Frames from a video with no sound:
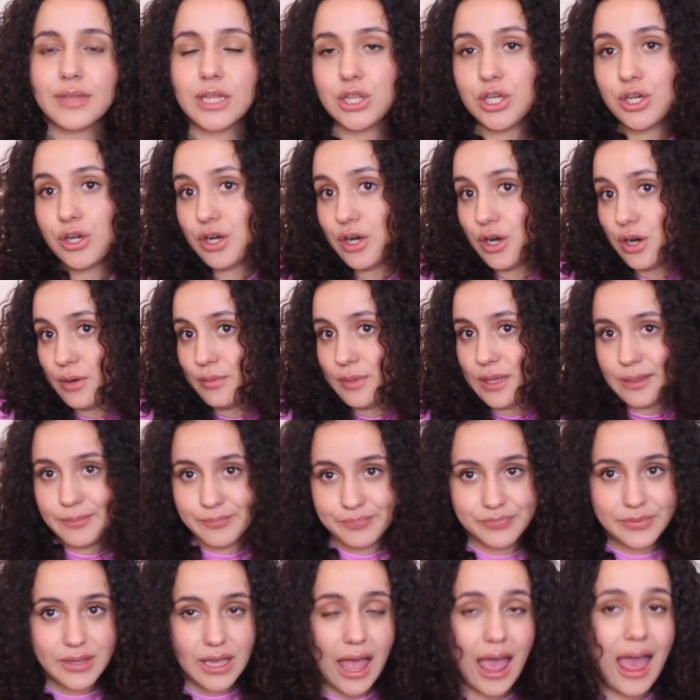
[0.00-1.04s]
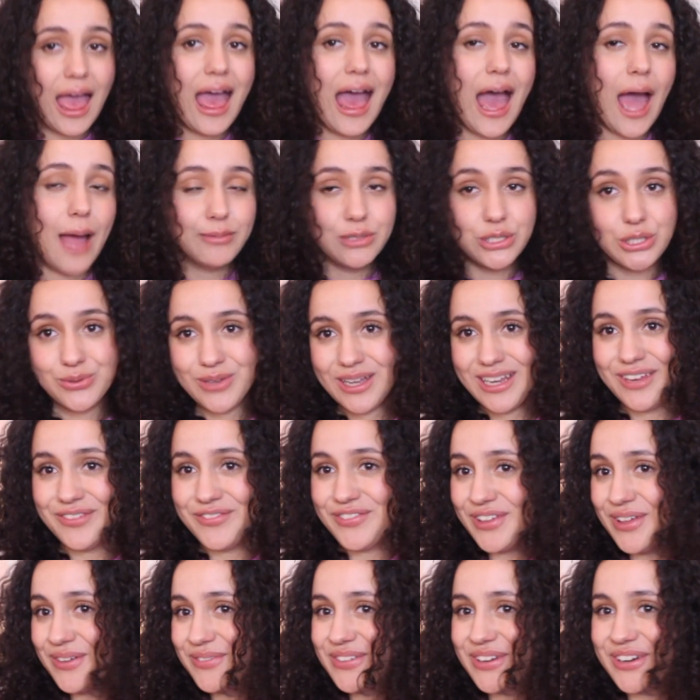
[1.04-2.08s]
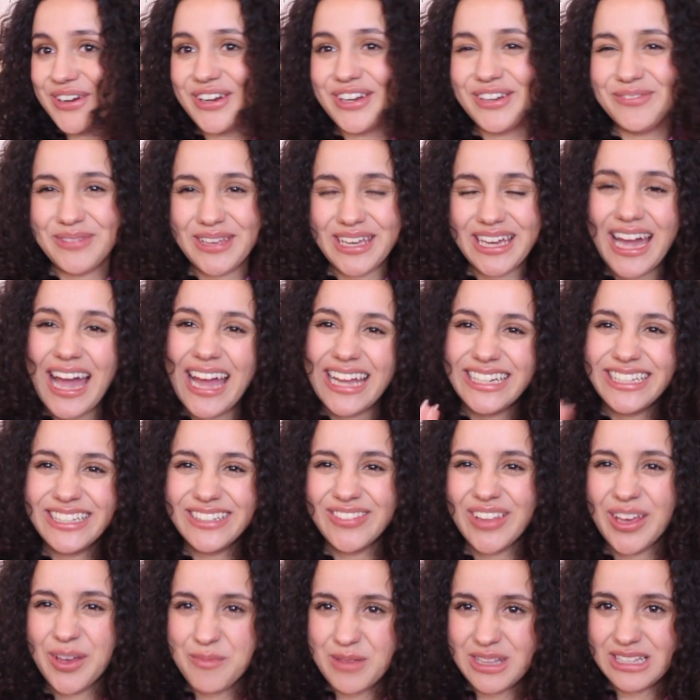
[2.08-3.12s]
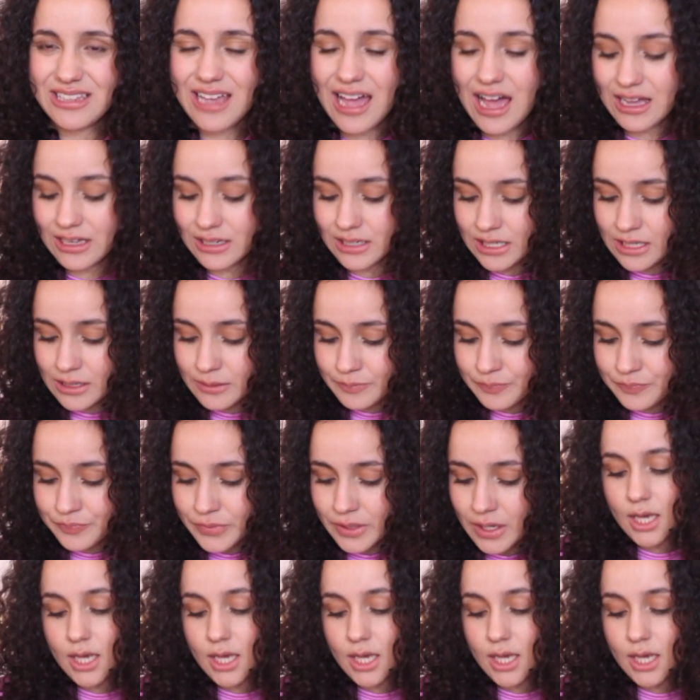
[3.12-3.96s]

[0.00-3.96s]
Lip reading: They're gonna hurt me. I'm just waiting for them to hurt me kind of like mentality.